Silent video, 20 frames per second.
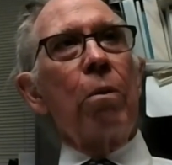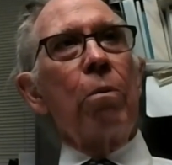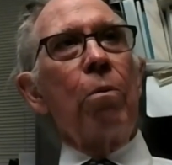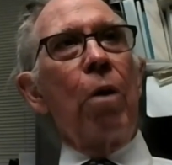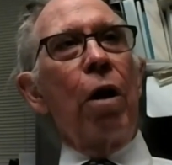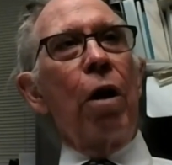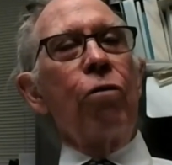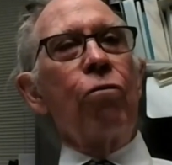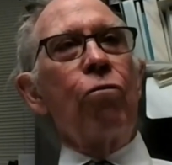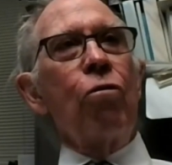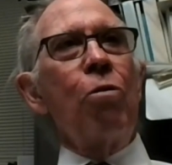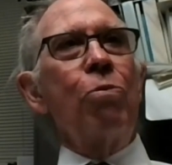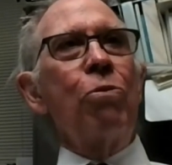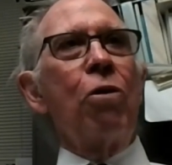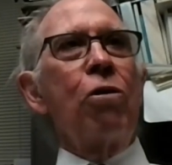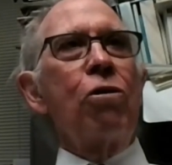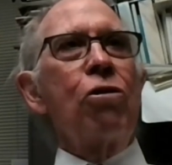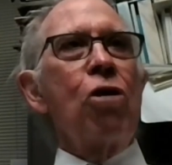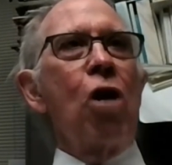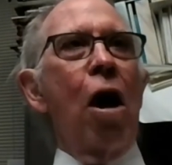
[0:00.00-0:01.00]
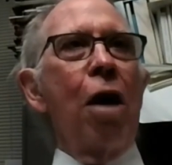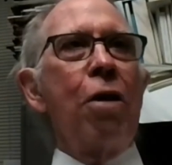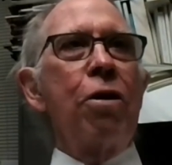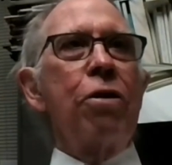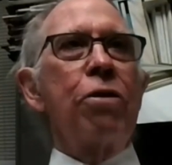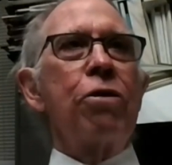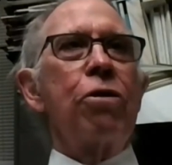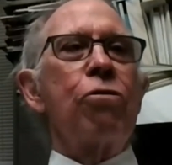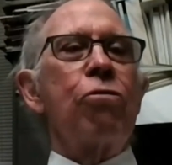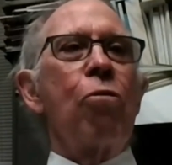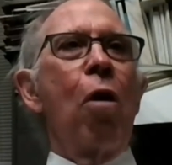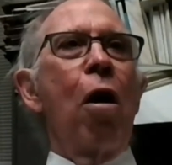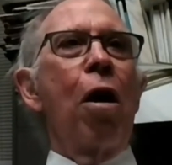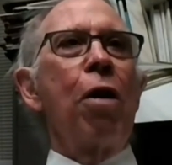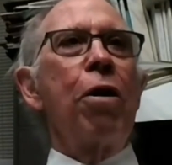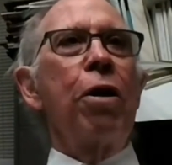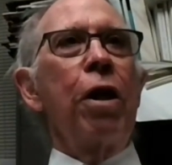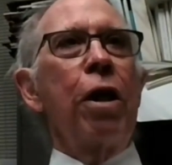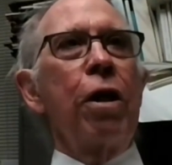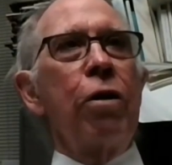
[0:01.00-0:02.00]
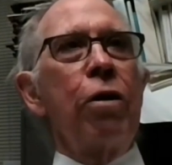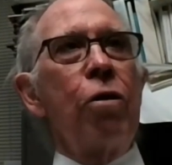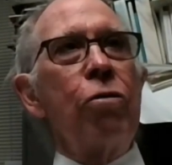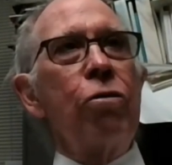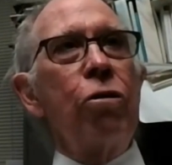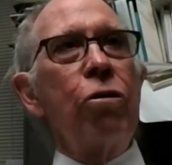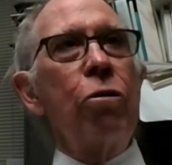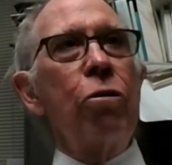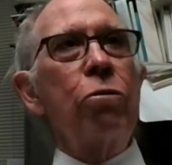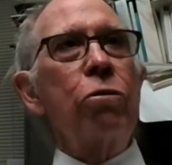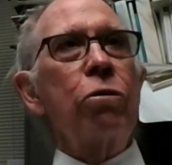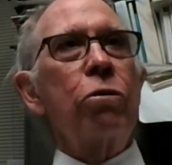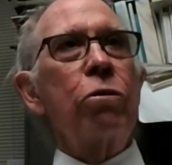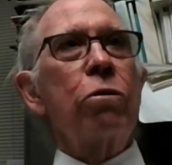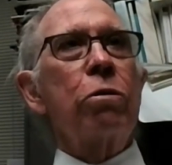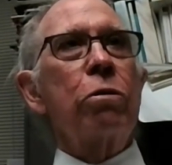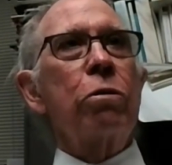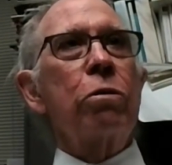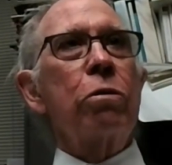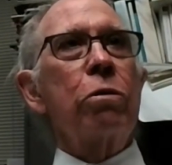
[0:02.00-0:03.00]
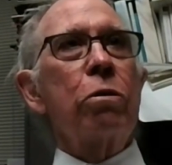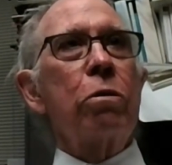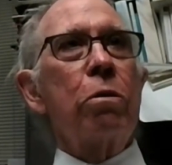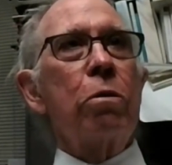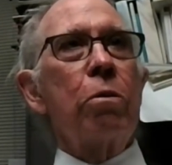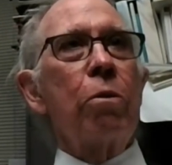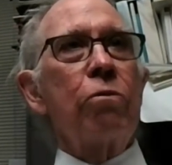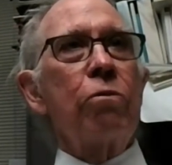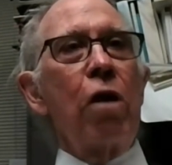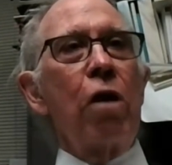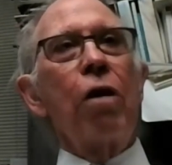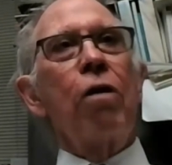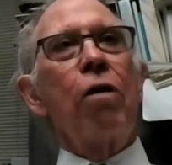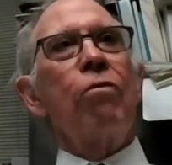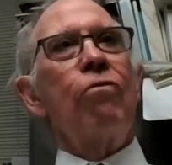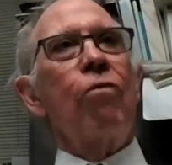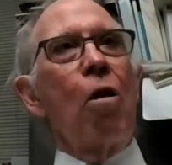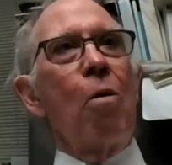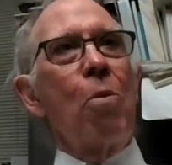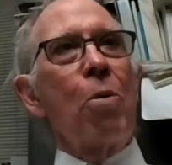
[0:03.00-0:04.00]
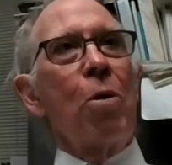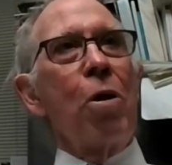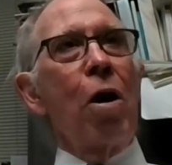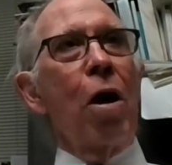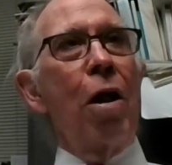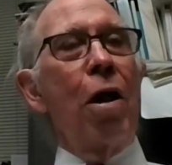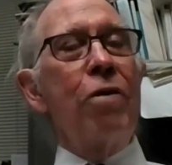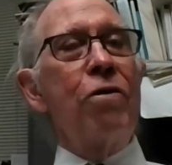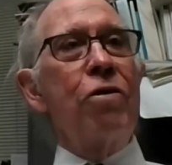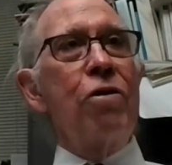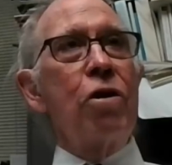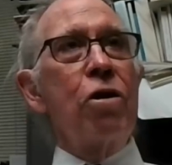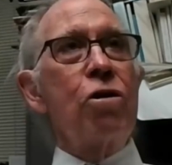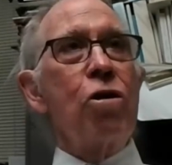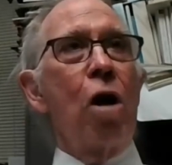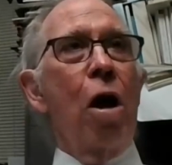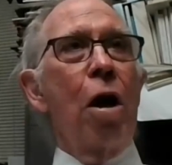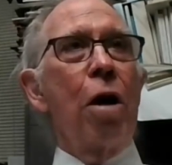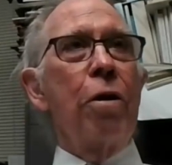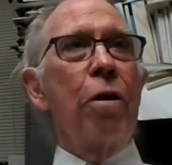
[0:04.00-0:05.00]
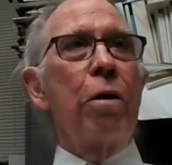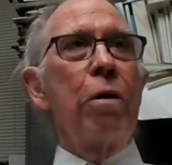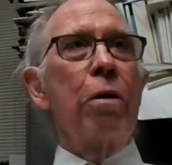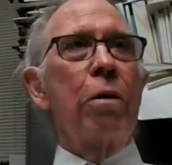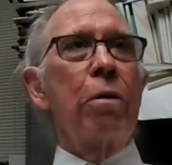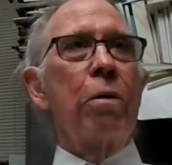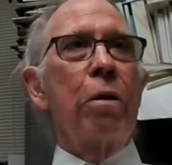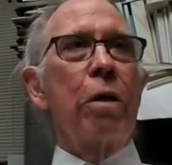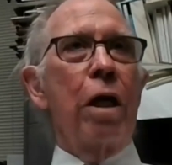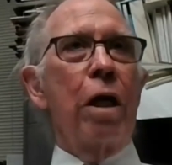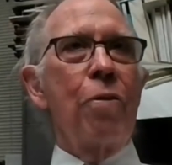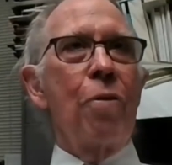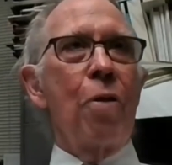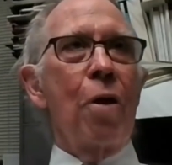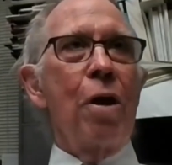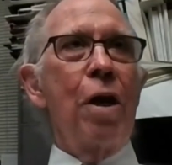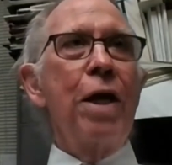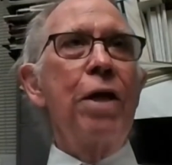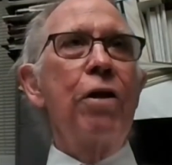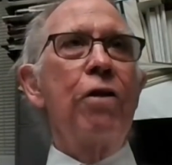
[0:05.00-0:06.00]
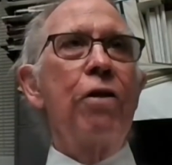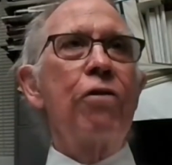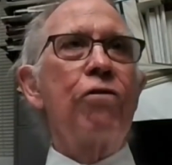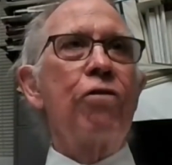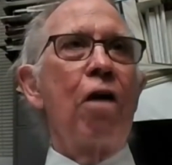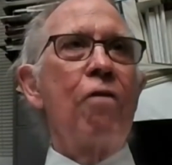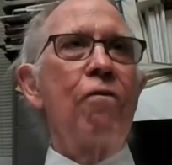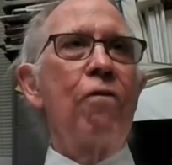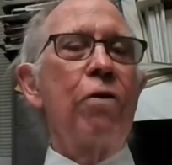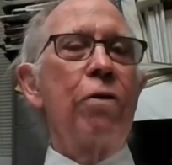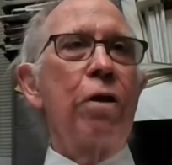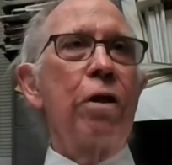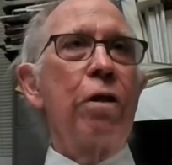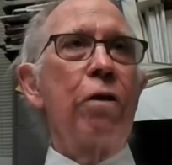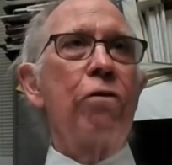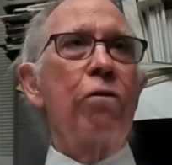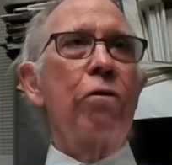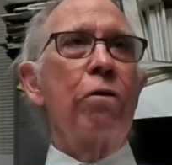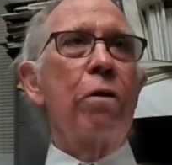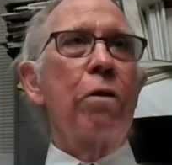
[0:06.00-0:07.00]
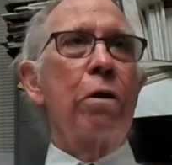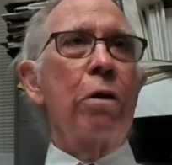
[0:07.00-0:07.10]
my trip to China to try to introduce psychopharmacology to China in the late 70s.